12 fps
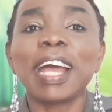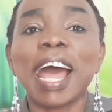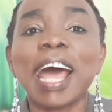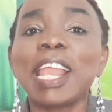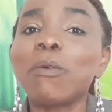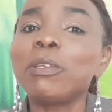
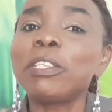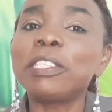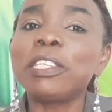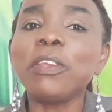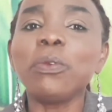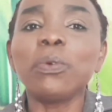And I will
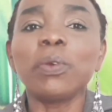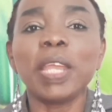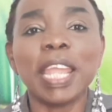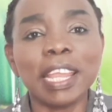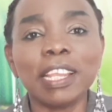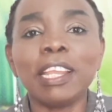see you
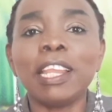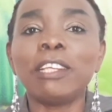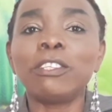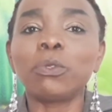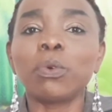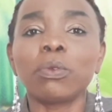in the
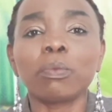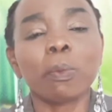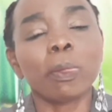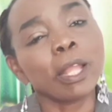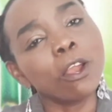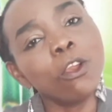next one.
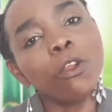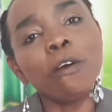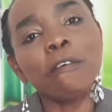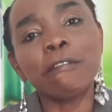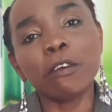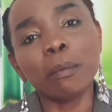
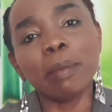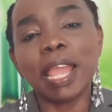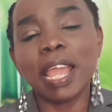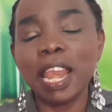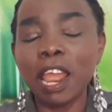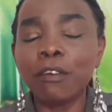Love from
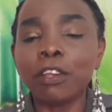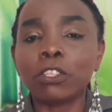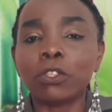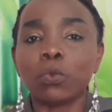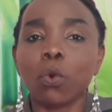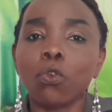
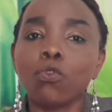Eleric's World.